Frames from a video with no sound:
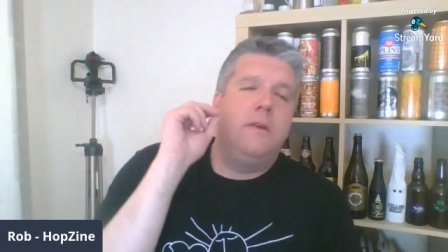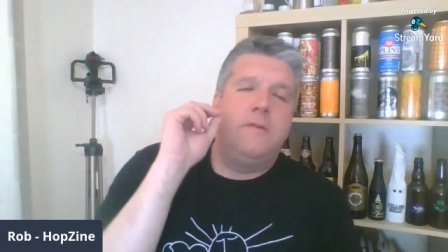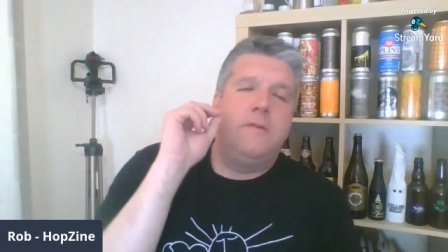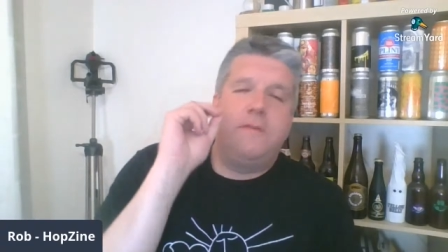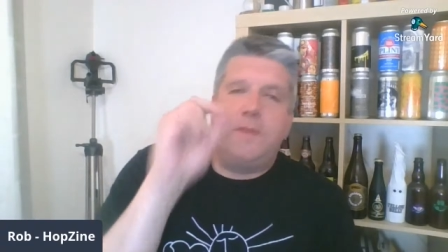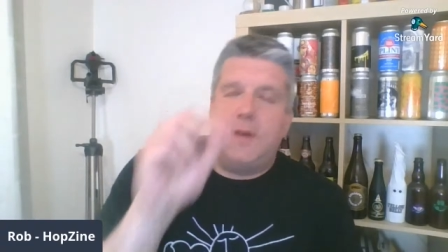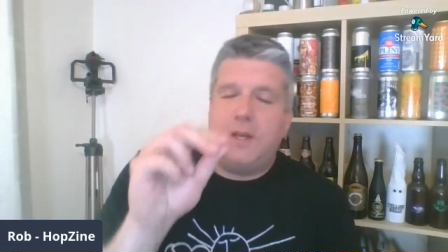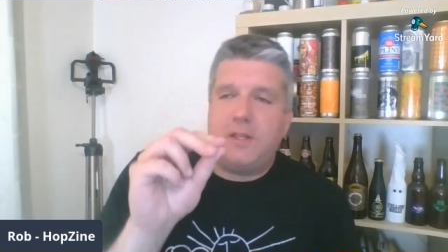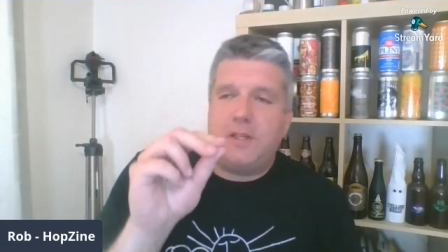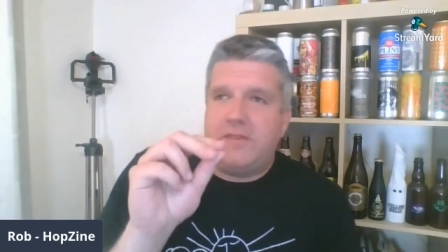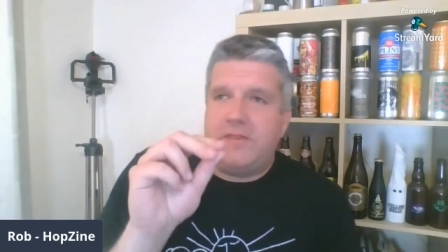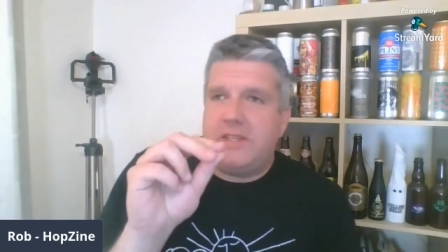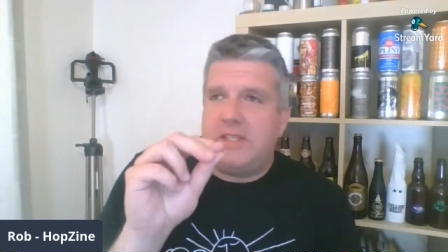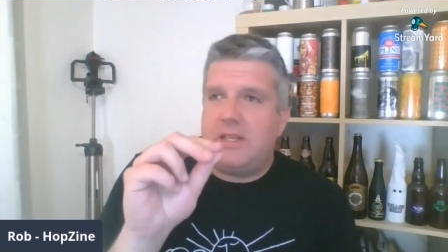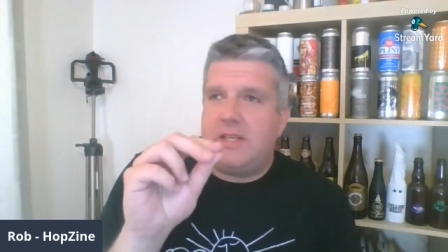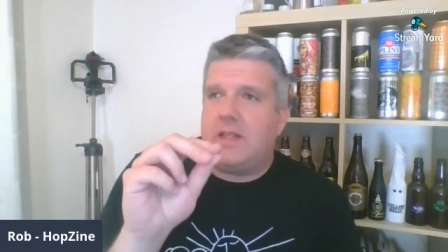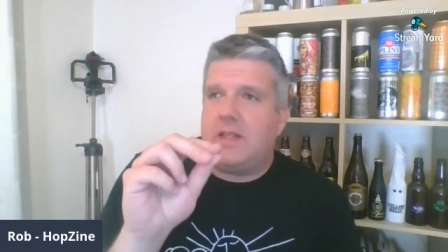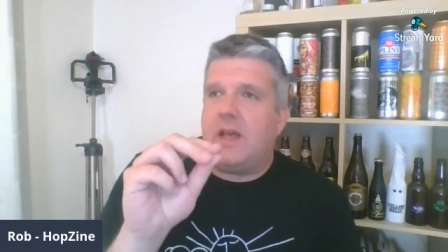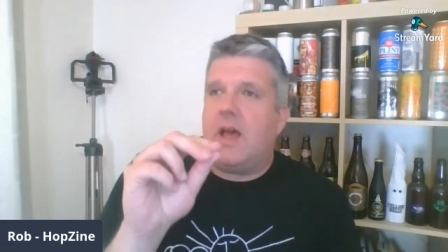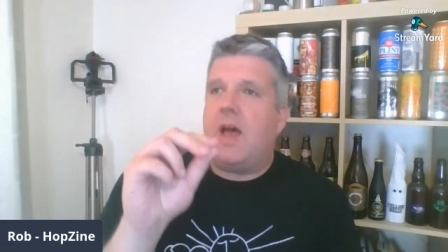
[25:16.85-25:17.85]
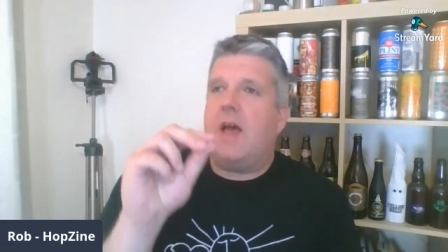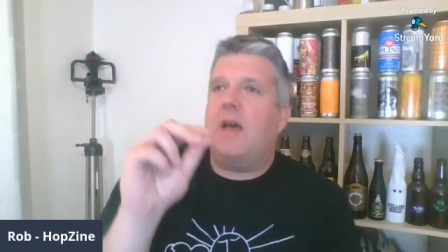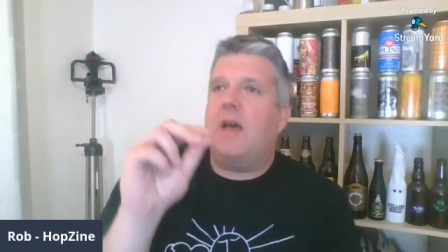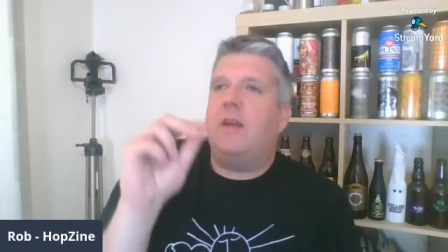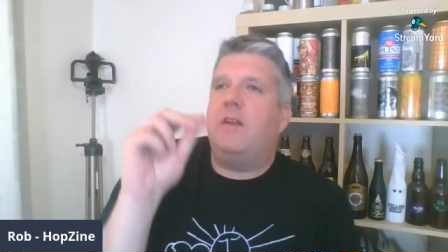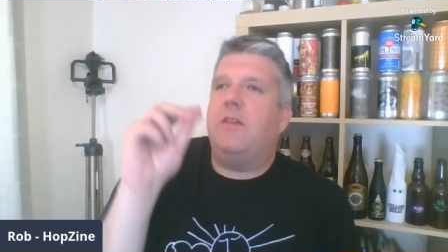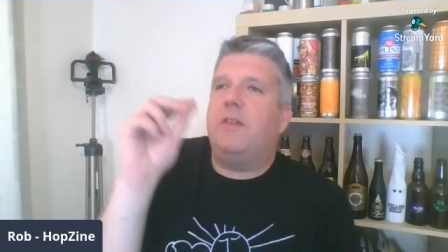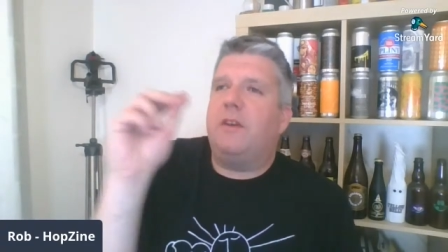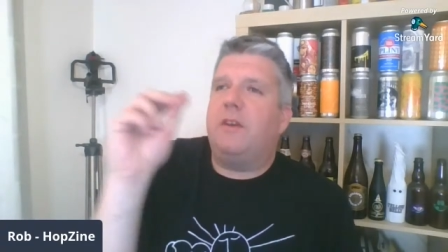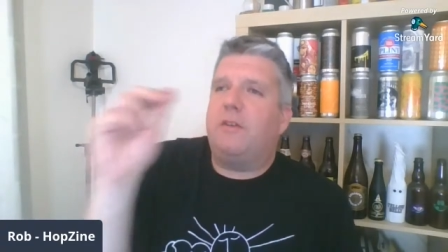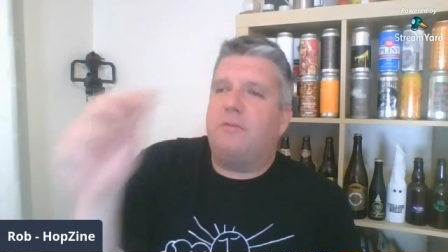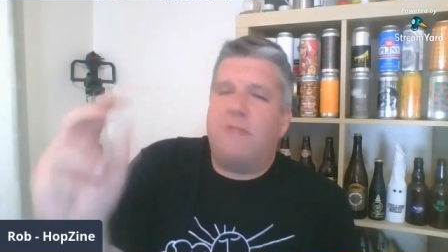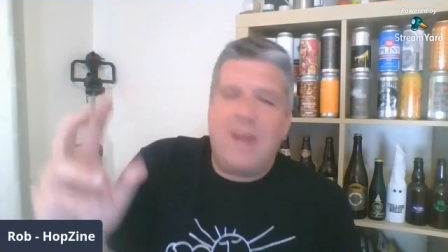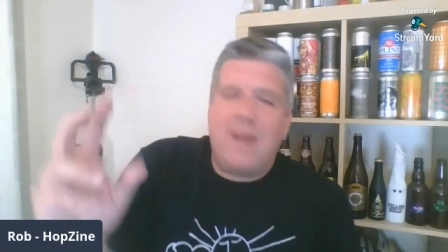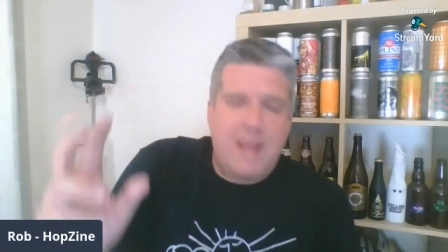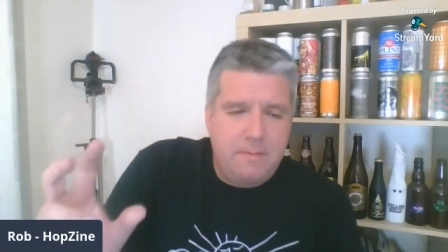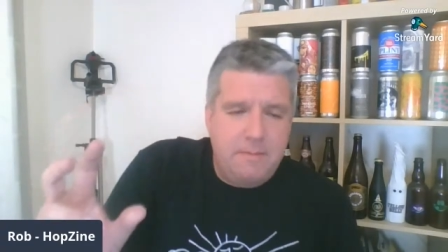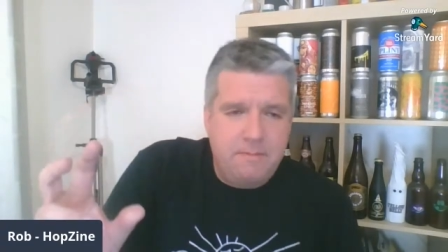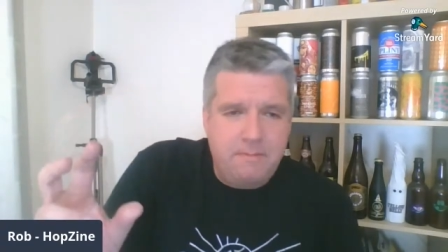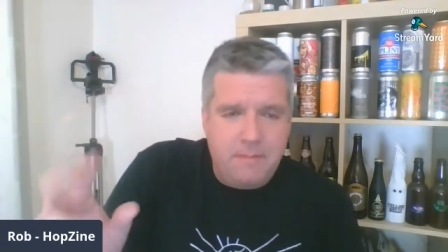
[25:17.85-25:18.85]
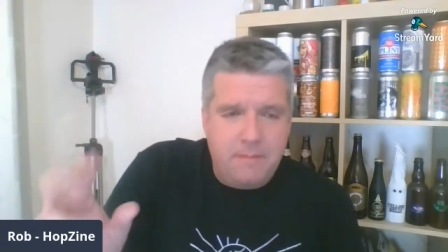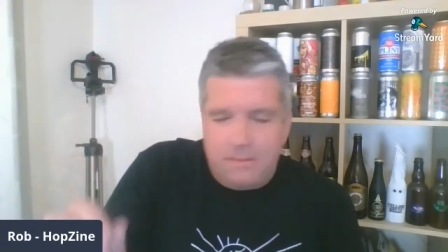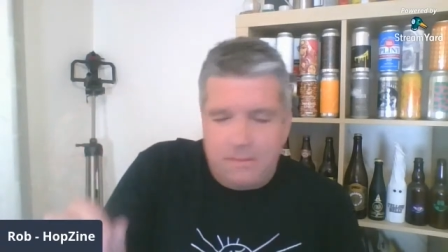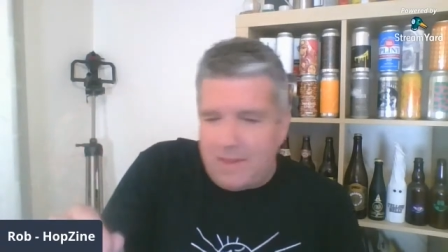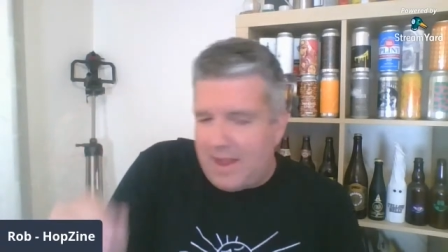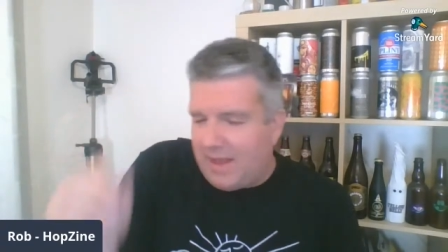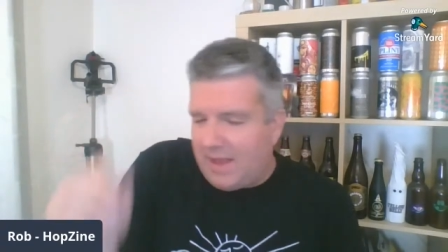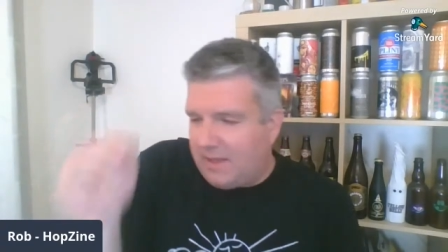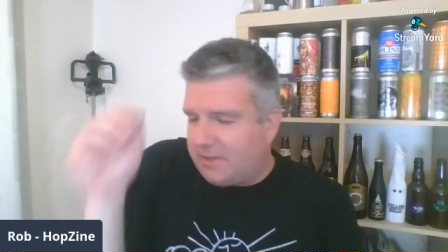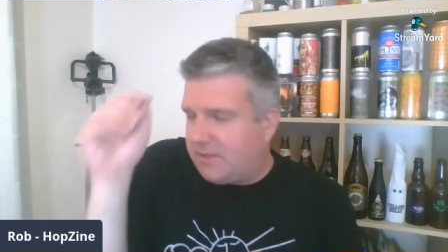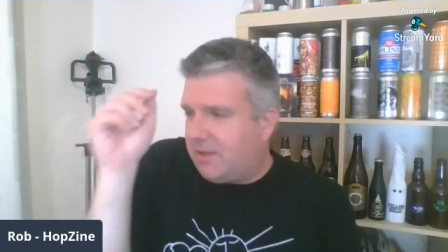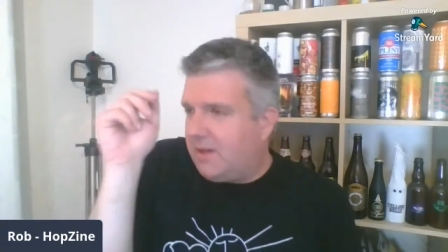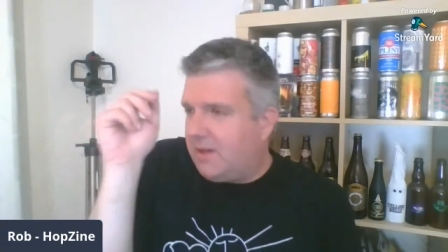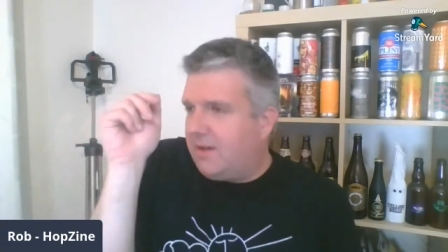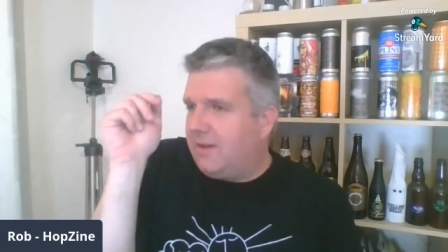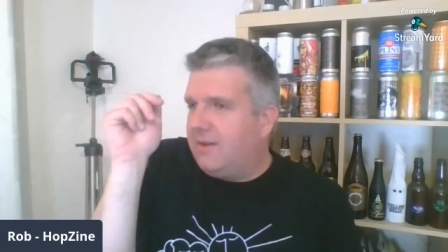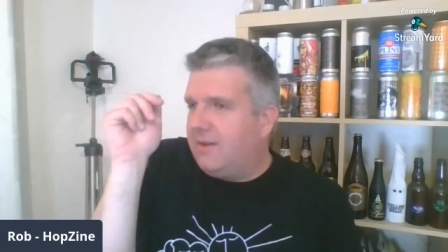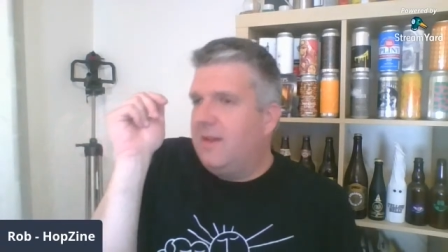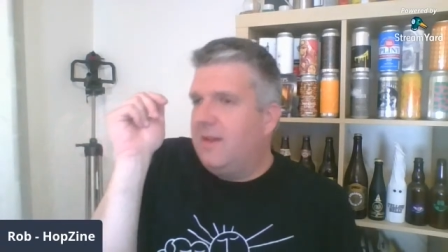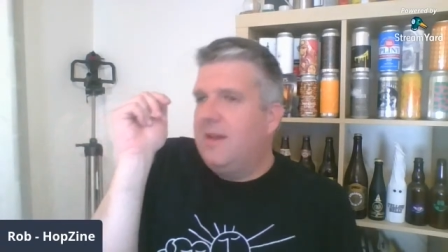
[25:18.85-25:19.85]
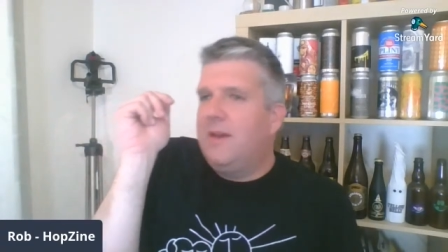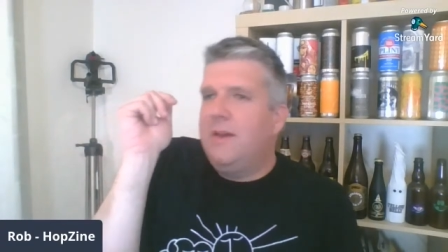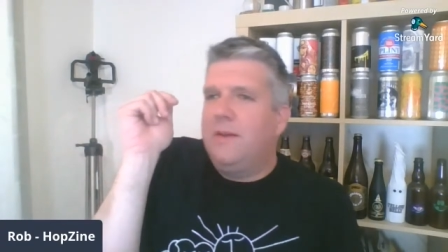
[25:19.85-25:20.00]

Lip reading: first visit there, another great milestone.